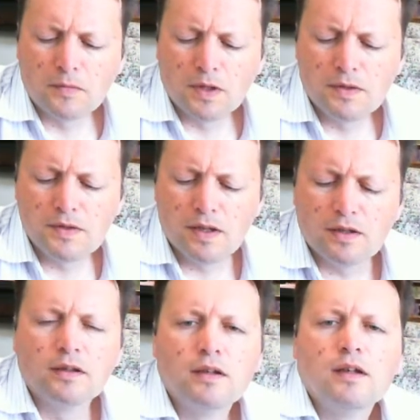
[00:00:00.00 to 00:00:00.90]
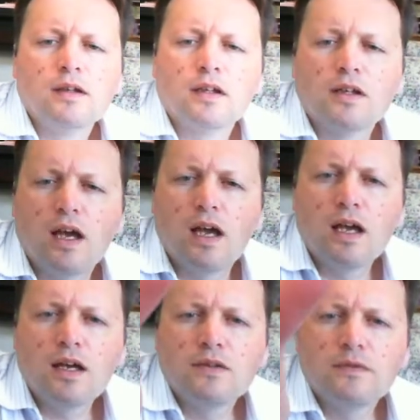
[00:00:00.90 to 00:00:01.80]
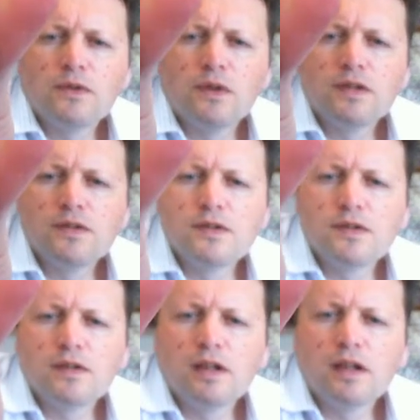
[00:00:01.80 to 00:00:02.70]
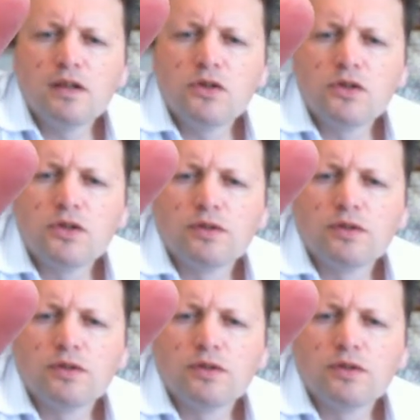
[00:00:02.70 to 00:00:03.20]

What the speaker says: Is that Card Fighters Clash?